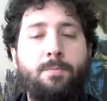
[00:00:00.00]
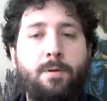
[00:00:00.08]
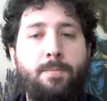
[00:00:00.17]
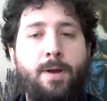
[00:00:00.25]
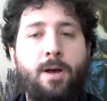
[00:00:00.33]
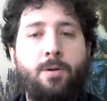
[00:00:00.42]
a
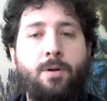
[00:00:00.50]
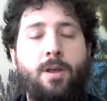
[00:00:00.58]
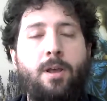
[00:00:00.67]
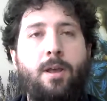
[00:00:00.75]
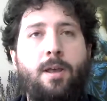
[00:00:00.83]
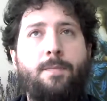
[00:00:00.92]
little bit
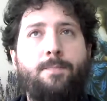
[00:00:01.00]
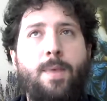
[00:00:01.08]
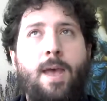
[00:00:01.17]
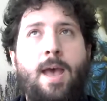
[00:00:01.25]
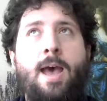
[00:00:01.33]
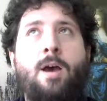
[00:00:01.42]
about
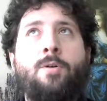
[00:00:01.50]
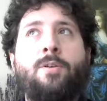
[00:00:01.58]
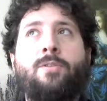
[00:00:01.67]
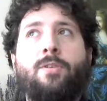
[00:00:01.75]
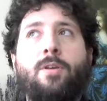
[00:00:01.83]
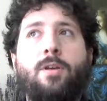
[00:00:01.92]

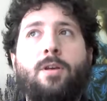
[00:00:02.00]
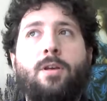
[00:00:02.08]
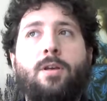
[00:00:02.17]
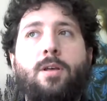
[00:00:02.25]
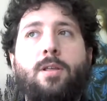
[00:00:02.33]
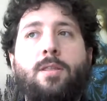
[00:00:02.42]
how
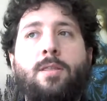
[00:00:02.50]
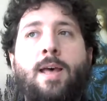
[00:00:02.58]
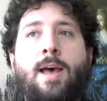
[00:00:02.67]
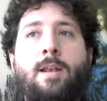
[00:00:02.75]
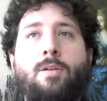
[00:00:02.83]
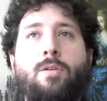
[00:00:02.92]
is
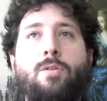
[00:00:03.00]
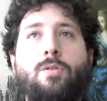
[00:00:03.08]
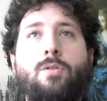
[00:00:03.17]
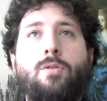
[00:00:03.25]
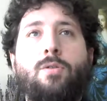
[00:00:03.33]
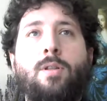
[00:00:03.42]

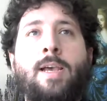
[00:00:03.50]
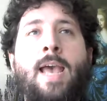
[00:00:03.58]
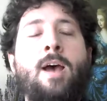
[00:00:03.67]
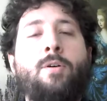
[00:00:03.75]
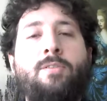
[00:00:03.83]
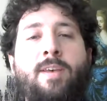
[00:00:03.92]
that,
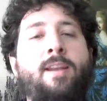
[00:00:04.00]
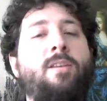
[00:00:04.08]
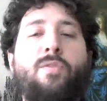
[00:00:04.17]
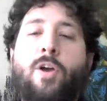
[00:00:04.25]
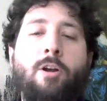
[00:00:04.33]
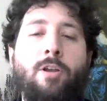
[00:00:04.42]
like how
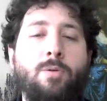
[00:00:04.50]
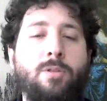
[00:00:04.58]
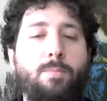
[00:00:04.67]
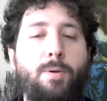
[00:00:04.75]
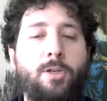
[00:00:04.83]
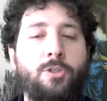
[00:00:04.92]
satisfied are you
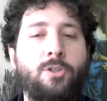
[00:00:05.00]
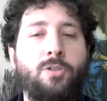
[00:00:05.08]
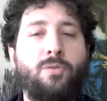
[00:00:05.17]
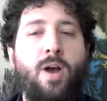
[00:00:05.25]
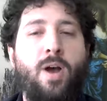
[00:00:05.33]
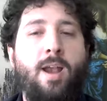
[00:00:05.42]
with the
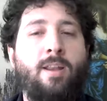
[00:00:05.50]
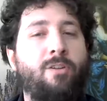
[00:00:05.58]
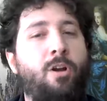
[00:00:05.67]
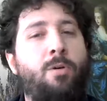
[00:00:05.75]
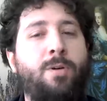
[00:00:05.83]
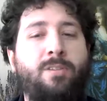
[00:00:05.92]
pictures you find? Is
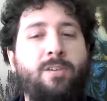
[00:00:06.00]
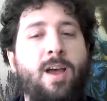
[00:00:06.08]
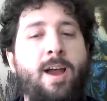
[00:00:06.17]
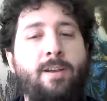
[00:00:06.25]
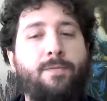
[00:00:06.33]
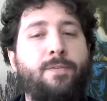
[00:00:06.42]
it always
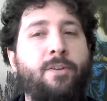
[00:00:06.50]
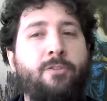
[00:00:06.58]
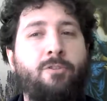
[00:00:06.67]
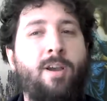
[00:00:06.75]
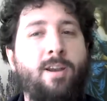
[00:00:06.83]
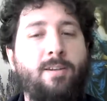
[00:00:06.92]
kind of
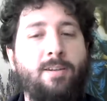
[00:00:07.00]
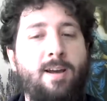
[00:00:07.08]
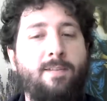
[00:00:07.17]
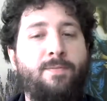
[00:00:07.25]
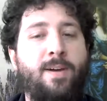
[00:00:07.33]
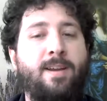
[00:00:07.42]
frustrating to
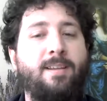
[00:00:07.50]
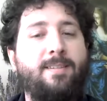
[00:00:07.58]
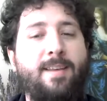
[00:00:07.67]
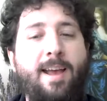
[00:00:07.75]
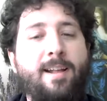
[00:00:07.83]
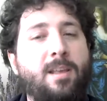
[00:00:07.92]
not find
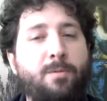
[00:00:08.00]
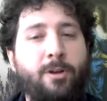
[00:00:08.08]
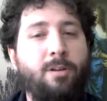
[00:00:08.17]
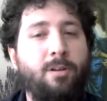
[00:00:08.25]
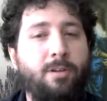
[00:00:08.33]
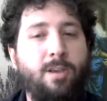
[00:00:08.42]
exactly what
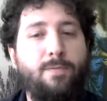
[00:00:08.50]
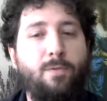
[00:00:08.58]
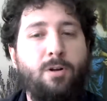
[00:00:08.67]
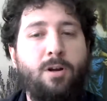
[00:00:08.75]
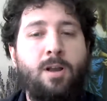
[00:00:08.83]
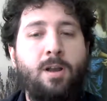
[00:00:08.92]
you're looking
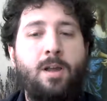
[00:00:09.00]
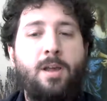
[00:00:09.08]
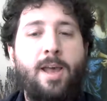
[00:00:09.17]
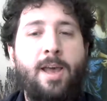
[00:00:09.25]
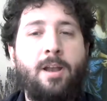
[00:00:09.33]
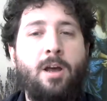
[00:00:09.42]
for?
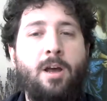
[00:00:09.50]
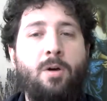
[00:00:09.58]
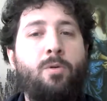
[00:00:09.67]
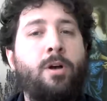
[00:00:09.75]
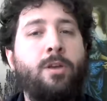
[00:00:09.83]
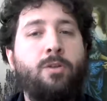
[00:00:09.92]
And
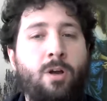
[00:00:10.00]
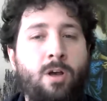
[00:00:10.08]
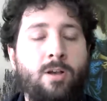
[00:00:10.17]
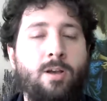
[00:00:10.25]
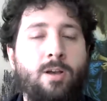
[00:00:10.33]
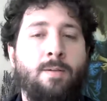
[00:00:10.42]
while you
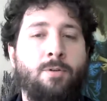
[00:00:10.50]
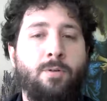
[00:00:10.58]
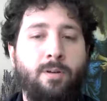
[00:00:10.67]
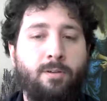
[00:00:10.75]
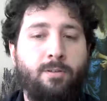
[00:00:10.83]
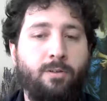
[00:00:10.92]
talk, I'm
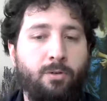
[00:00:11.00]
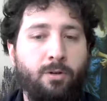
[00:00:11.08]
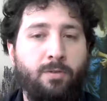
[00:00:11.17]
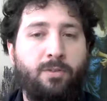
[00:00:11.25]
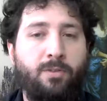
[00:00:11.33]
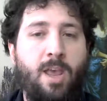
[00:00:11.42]
going to sort
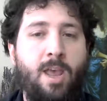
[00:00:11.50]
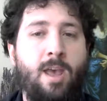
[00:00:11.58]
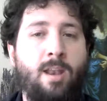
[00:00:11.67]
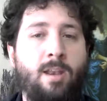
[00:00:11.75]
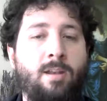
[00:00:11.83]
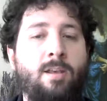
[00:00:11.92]
of
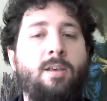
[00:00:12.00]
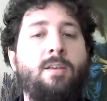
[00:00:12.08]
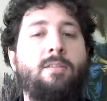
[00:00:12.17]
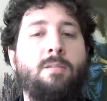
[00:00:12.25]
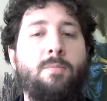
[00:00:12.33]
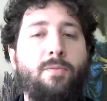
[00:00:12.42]
scan
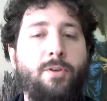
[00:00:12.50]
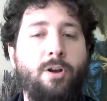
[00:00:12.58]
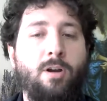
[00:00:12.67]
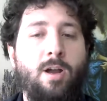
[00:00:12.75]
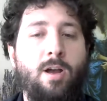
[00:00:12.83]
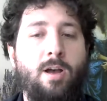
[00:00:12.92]
some of
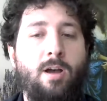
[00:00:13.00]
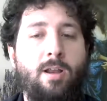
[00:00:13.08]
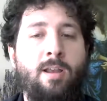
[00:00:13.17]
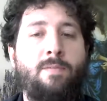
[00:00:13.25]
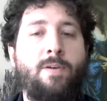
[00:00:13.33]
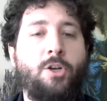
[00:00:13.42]
your
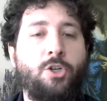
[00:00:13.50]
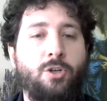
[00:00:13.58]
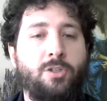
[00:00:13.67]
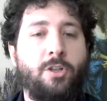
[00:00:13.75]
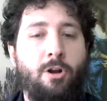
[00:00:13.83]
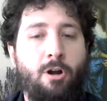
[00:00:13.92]

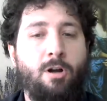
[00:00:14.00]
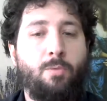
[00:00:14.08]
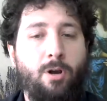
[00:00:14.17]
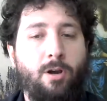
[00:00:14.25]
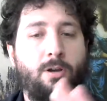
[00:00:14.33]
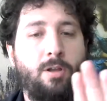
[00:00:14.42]
adventures and their
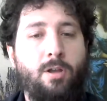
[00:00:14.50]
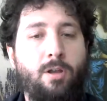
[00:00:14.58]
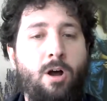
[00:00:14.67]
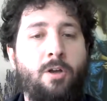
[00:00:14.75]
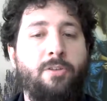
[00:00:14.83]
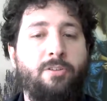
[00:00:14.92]
artwork
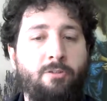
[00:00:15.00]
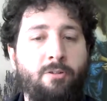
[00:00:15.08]
on the screen.